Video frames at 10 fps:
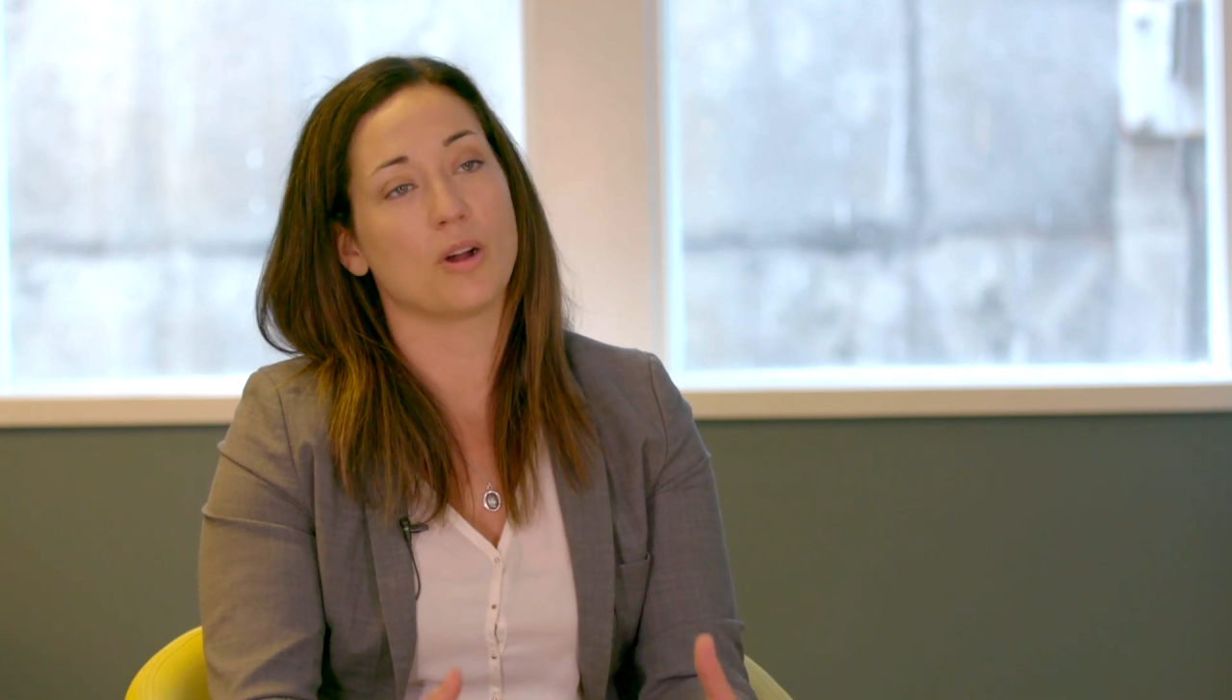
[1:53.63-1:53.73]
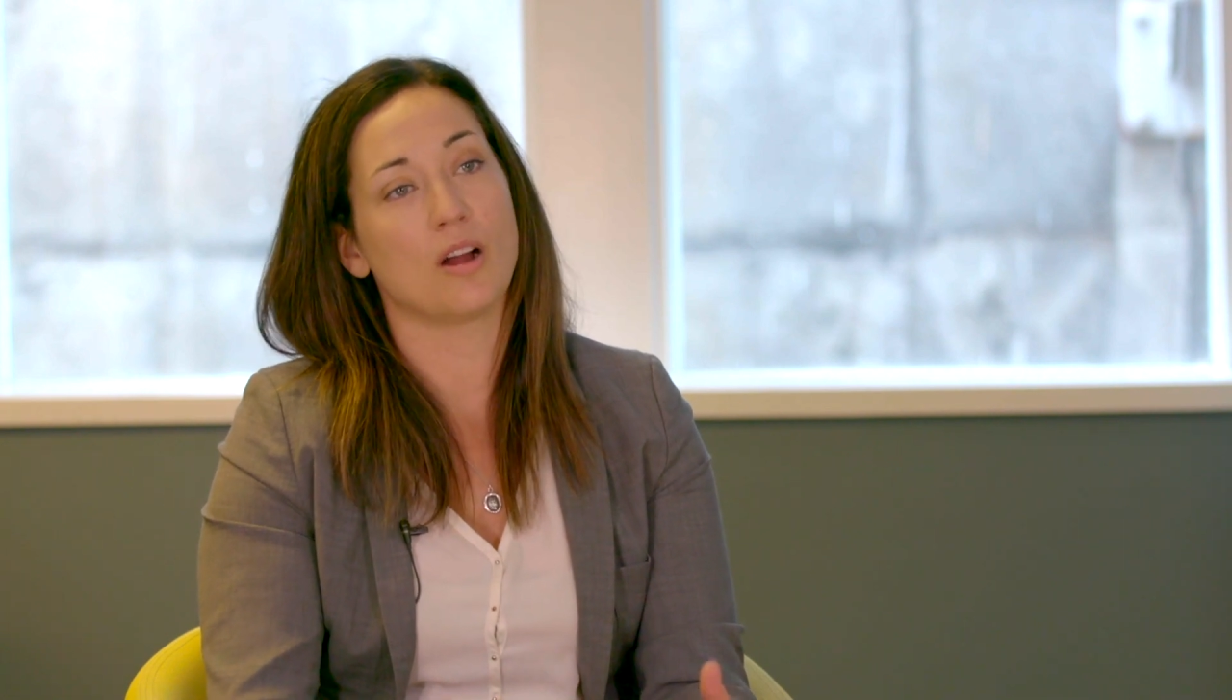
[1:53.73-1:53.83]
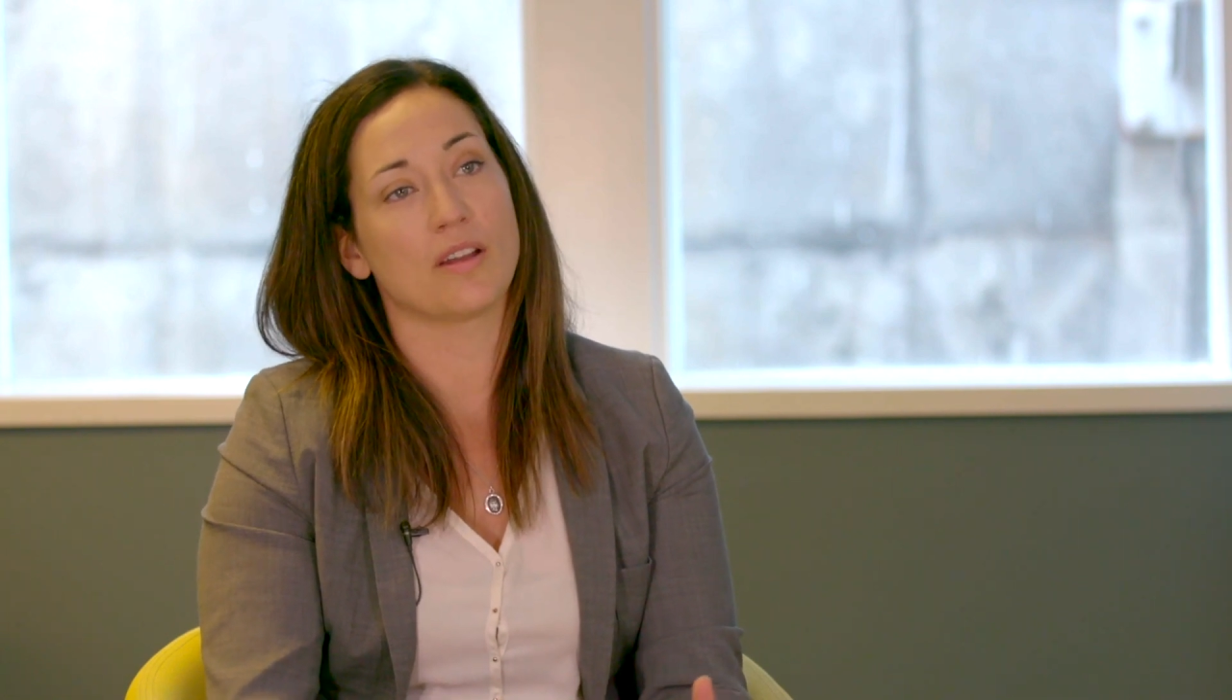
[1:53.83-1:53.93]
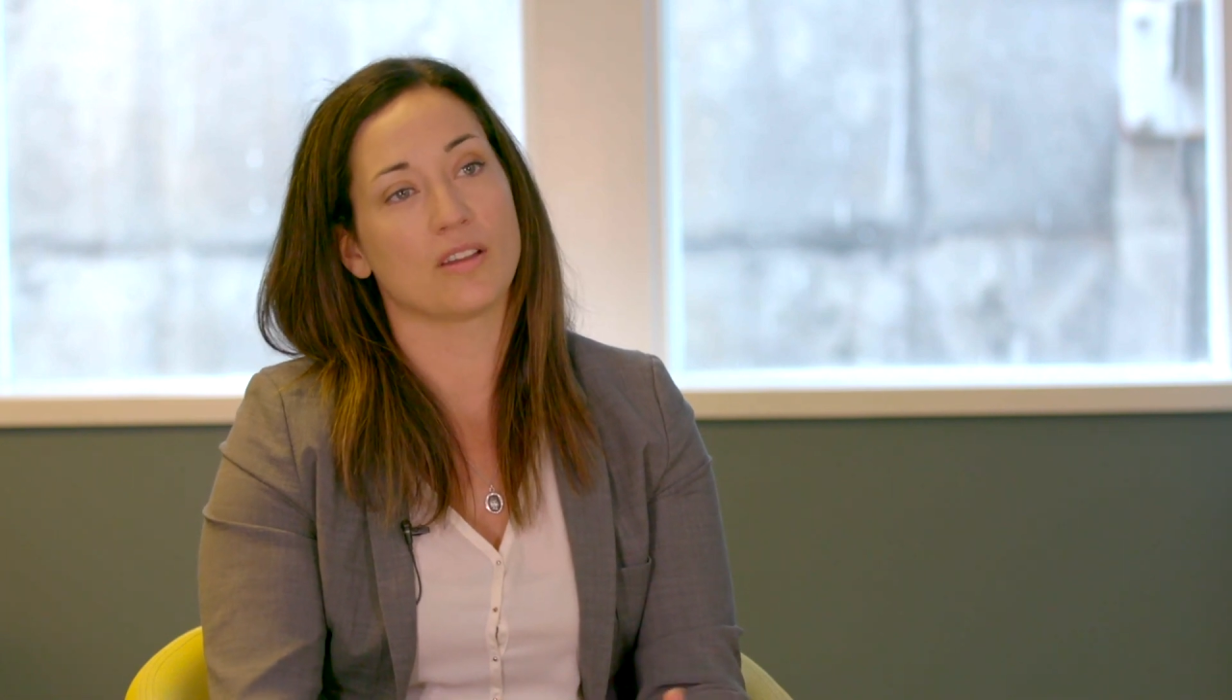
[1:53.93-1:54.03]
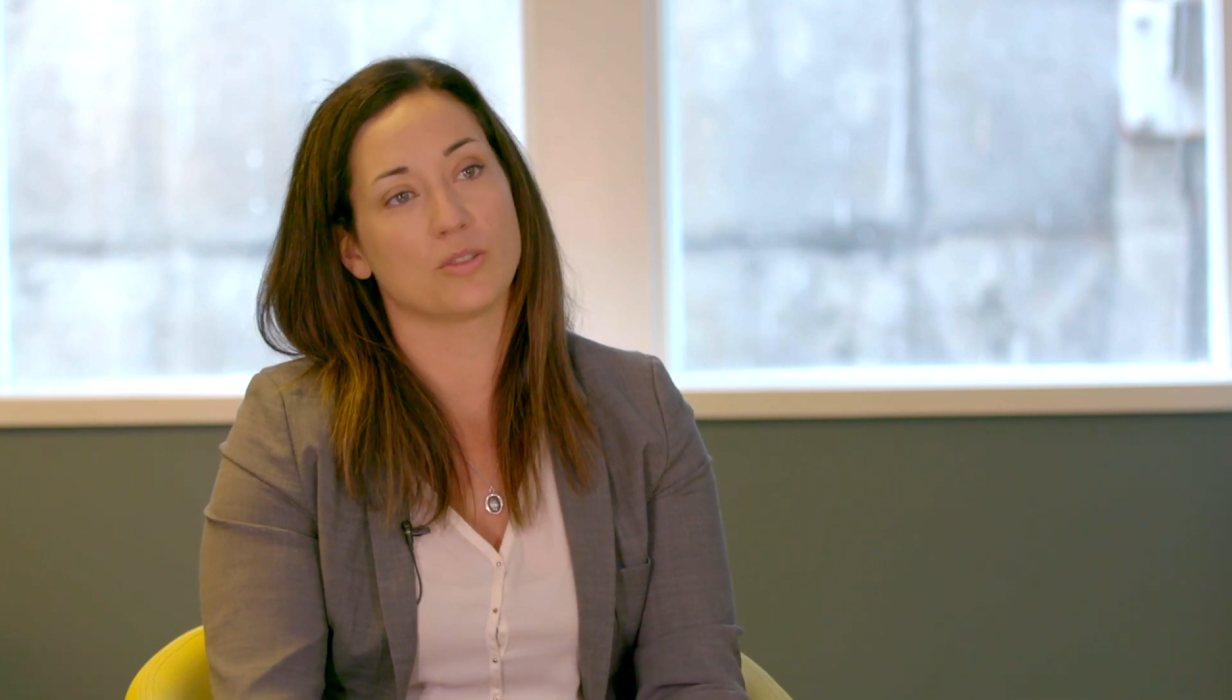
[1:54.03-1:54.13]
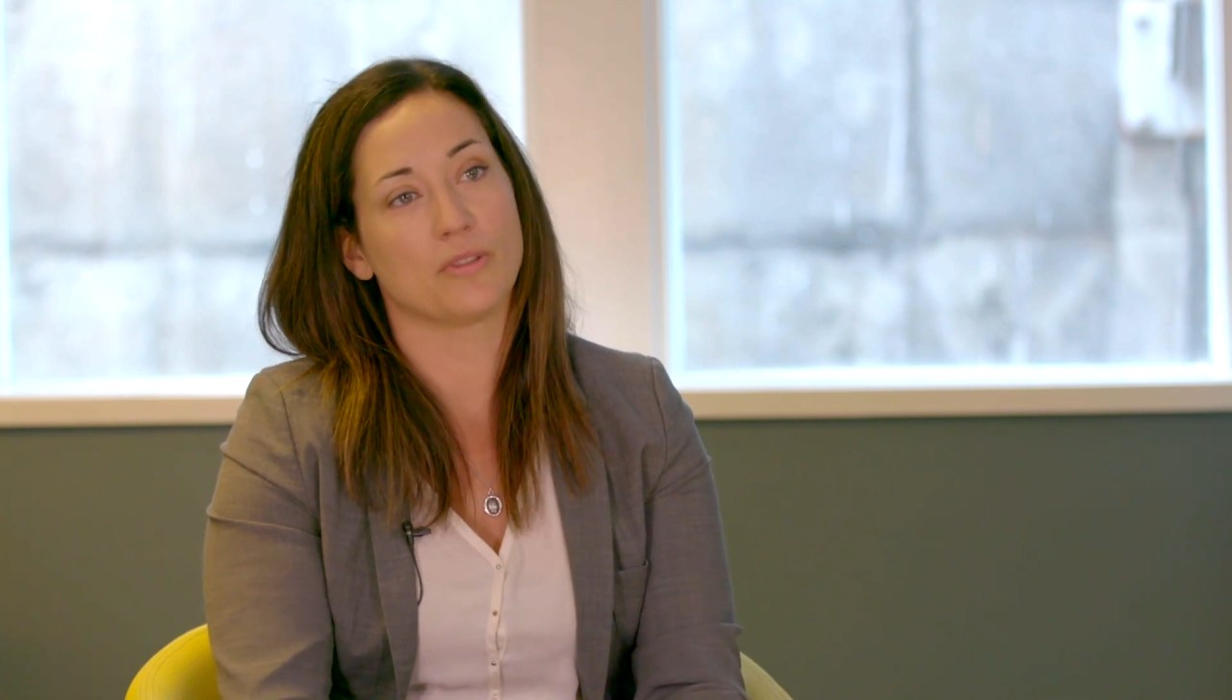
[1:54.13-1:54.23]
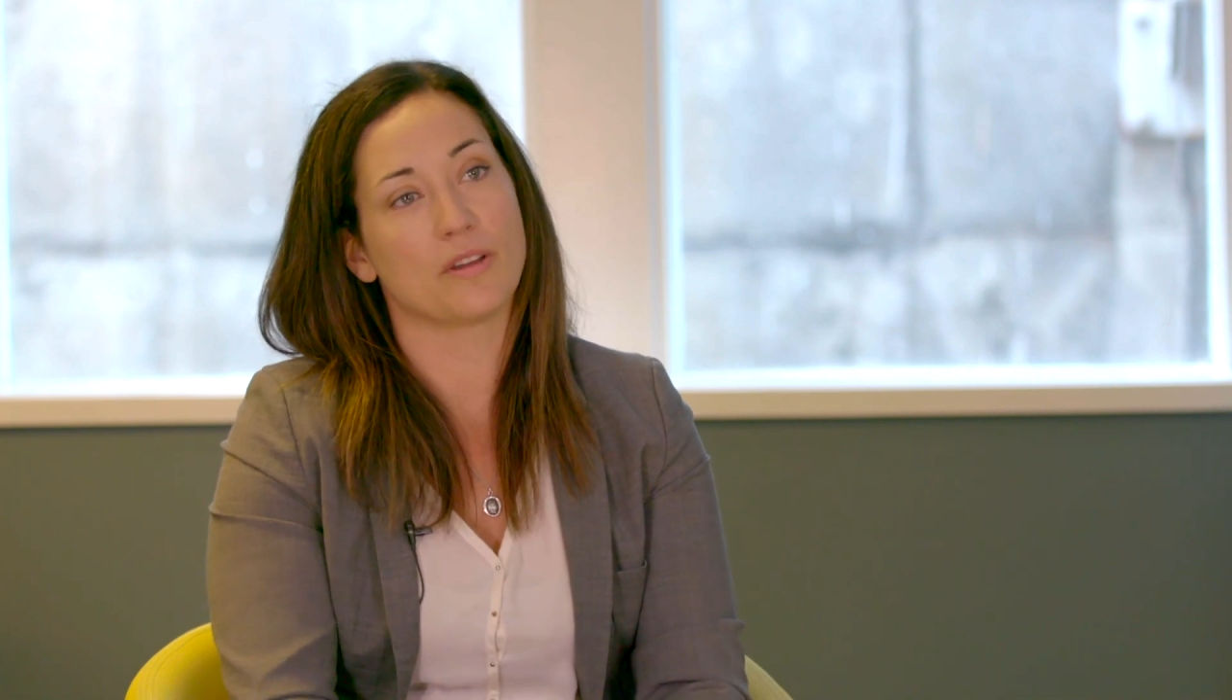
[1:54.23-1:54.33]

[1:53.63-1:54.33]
product